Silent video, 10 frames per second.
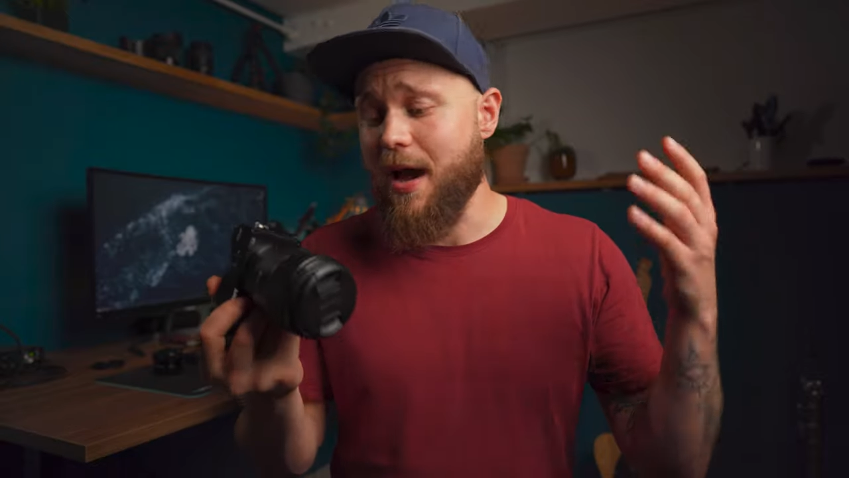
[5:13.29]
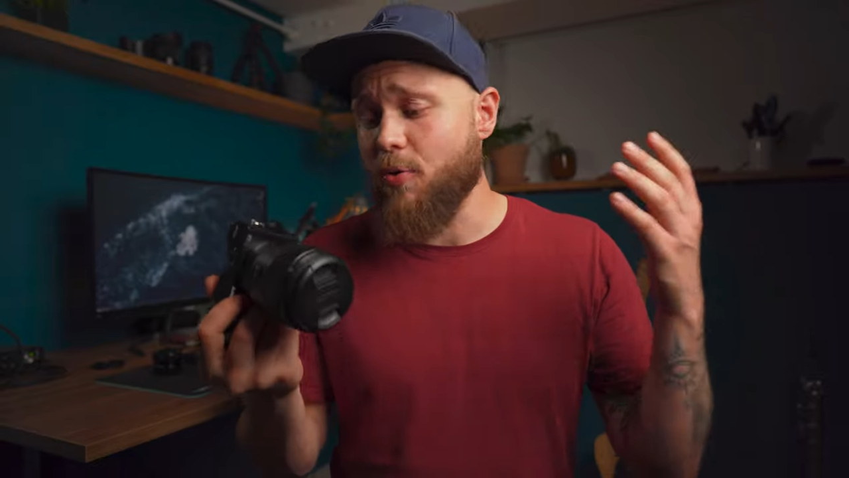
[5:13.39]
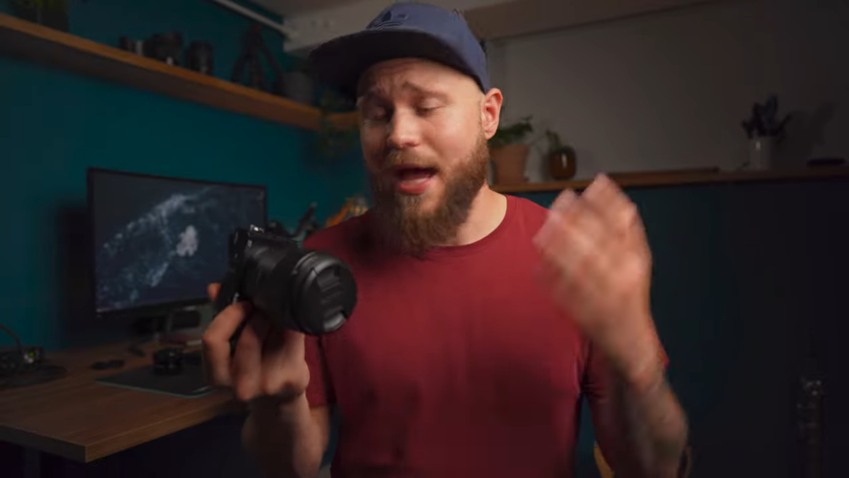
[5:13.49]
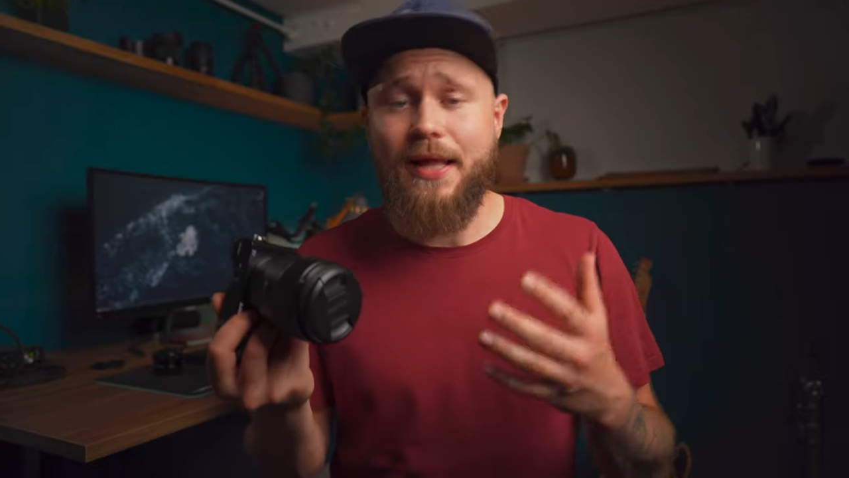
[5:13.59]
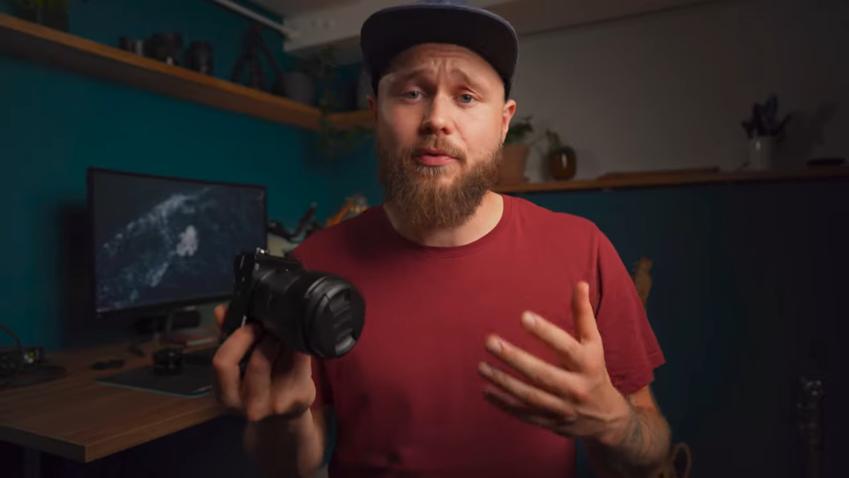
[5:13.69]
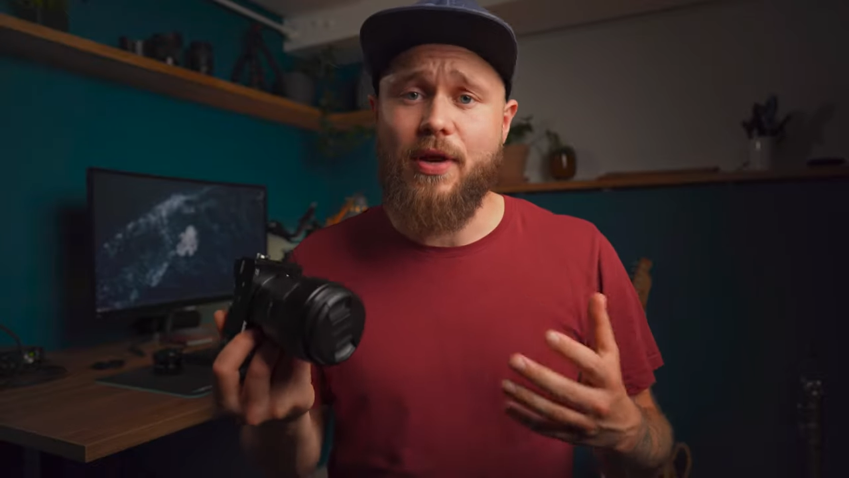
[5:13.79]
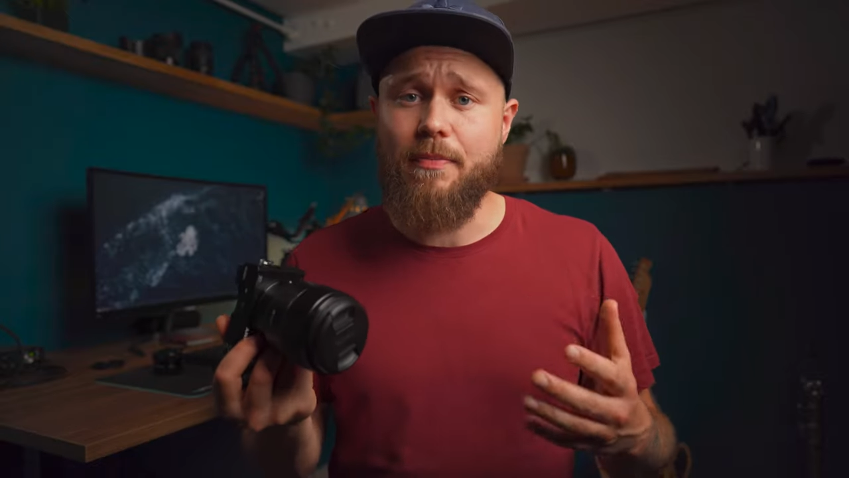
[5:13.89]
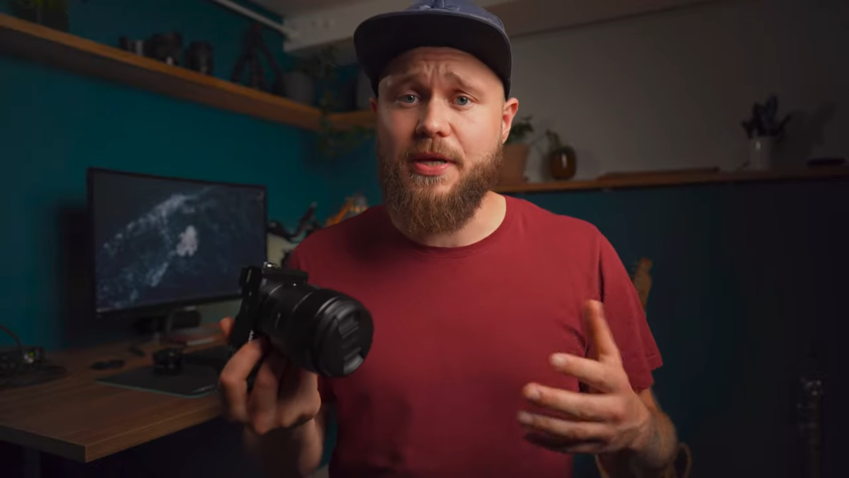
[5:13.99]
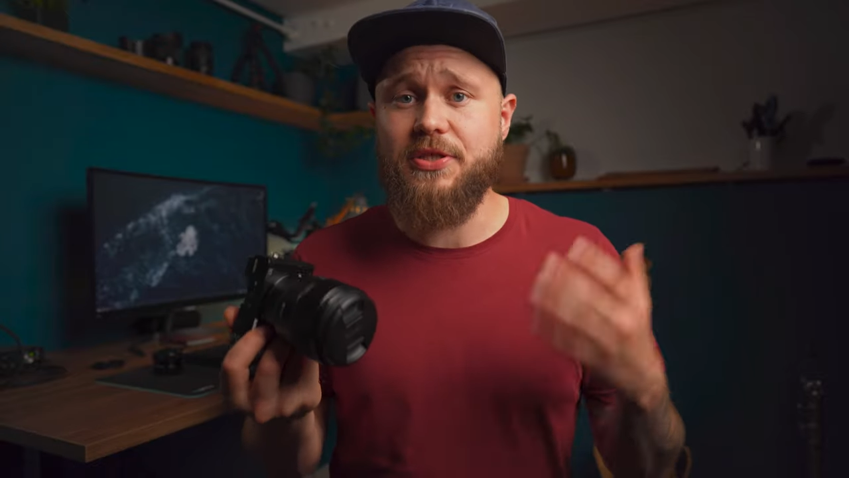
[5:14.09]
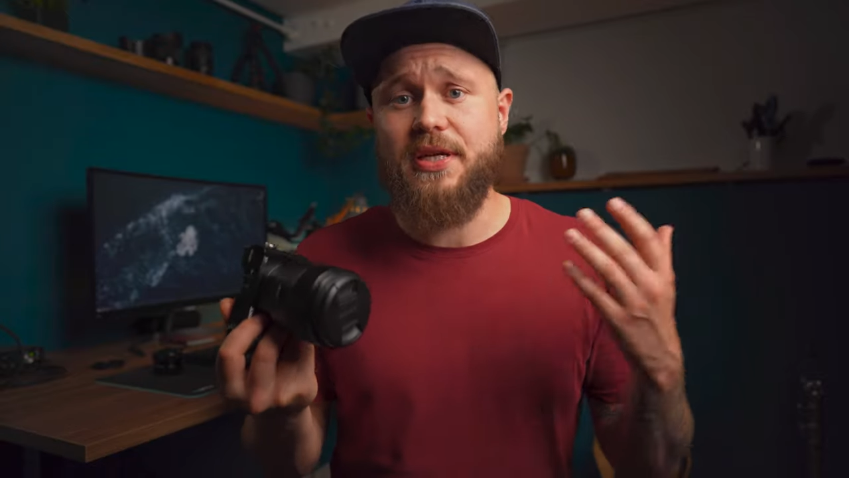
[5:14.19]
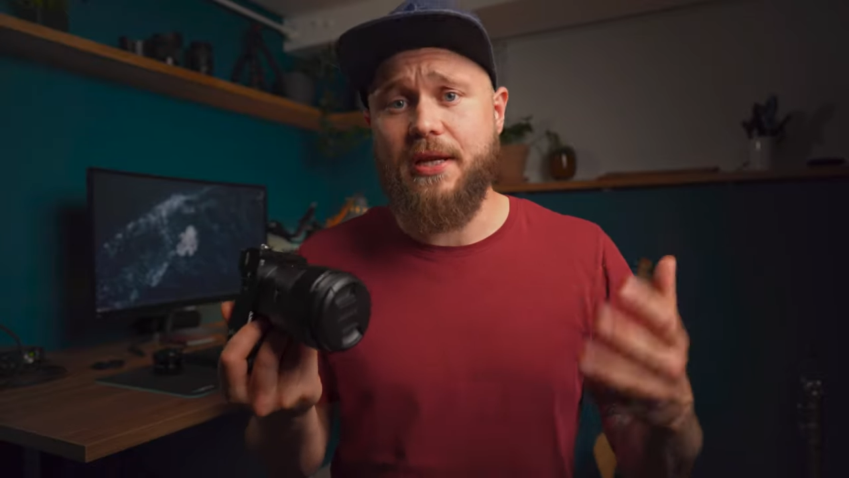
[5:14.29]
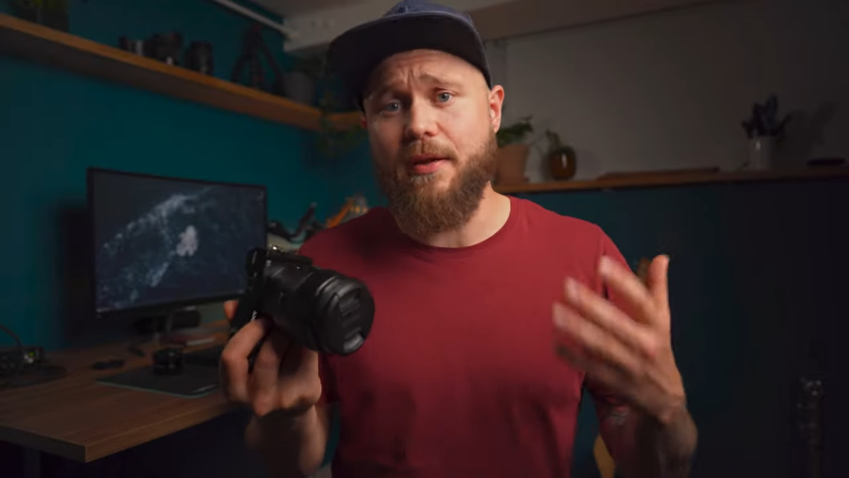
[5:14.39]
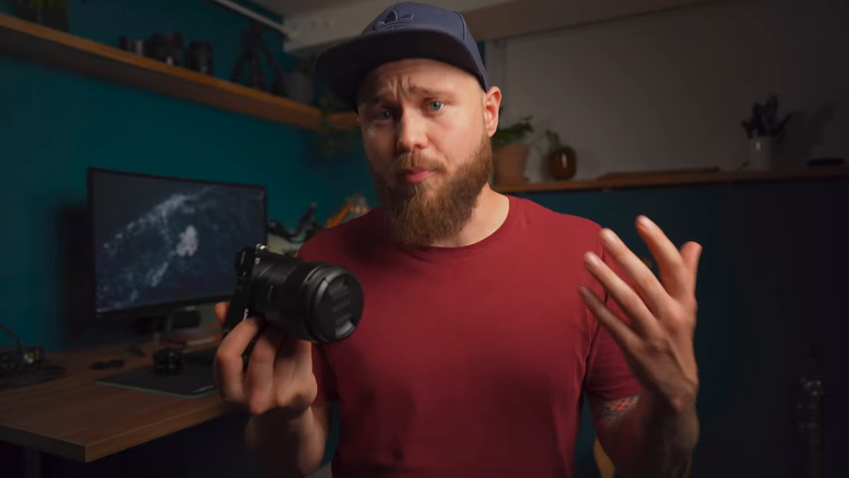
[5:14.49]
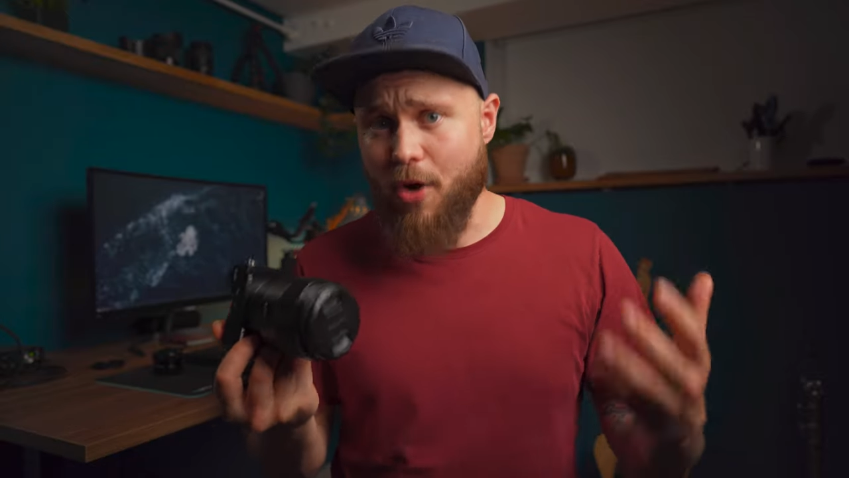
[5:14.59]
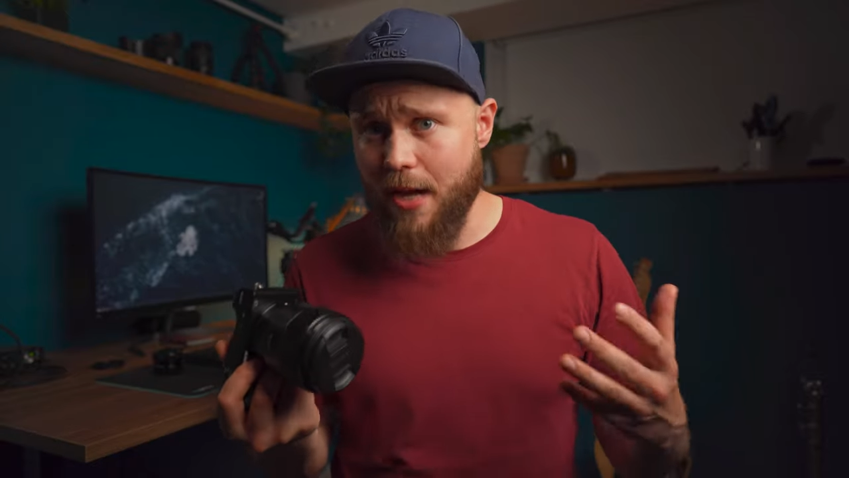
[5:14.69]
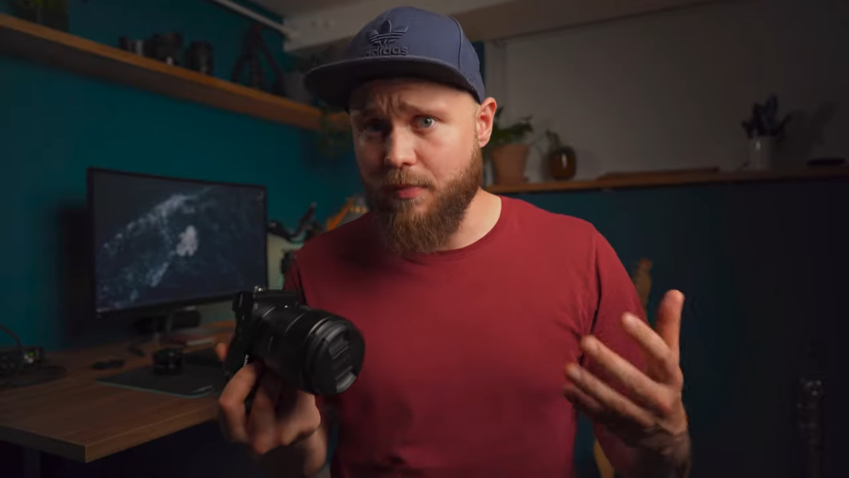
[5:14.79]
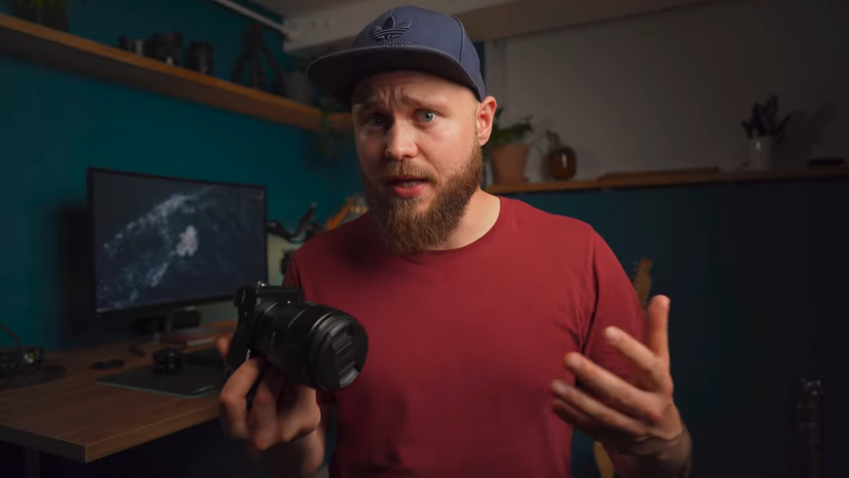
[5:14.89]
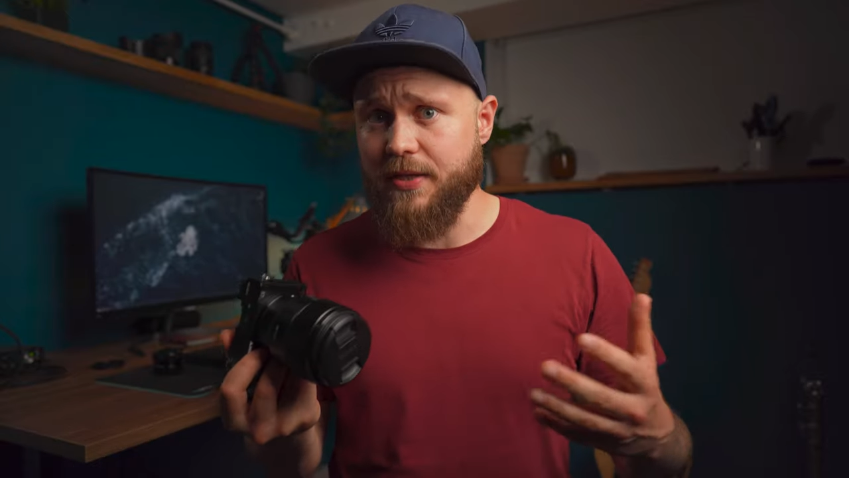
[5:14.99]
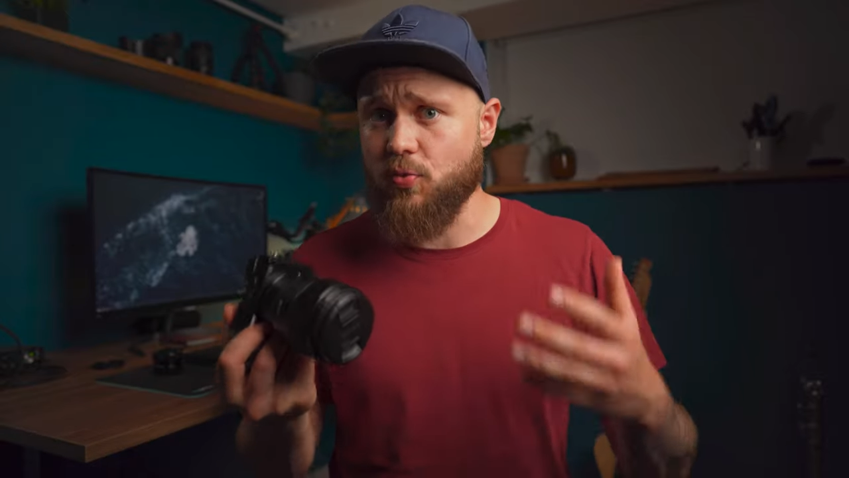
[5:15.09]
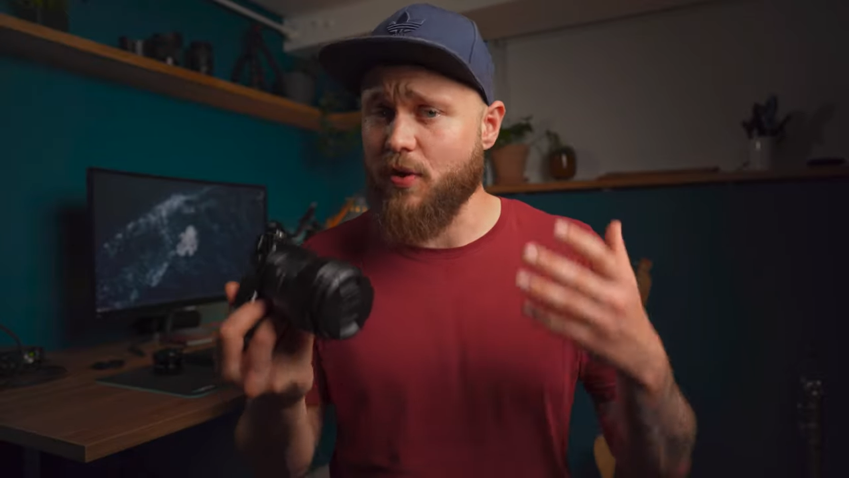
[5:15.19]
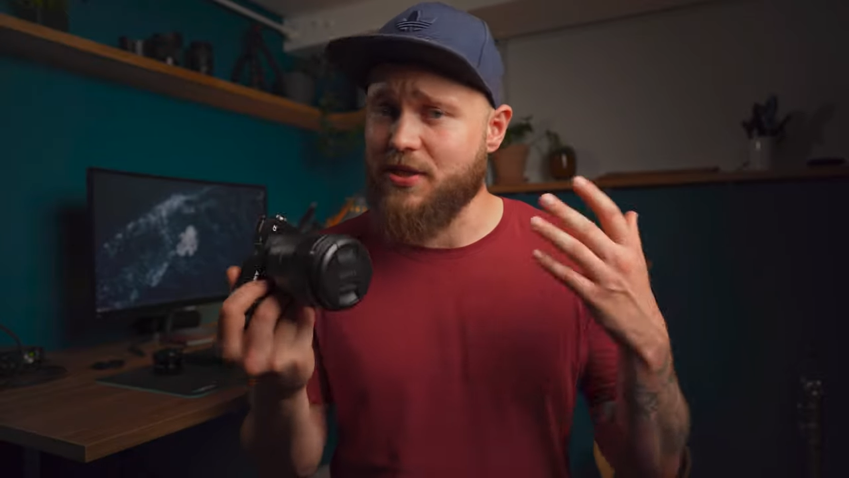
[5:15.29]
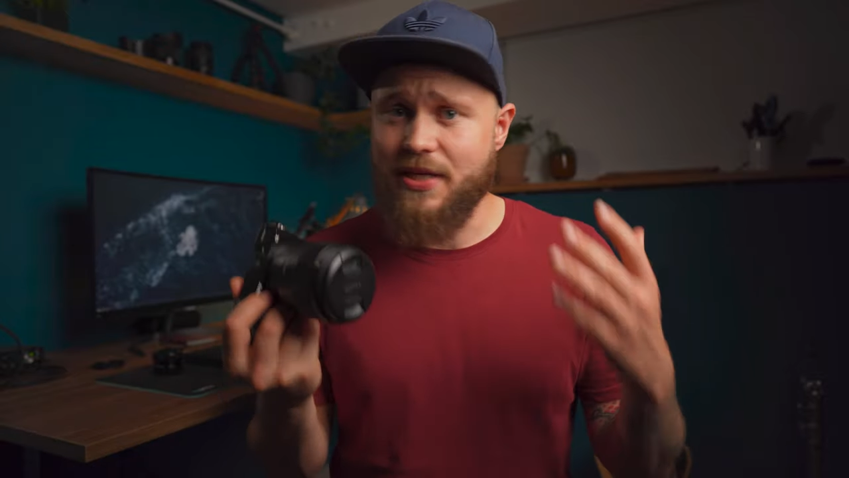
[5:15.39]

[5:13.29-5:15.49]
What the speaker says: I would highly recommend you getting a prime lens with a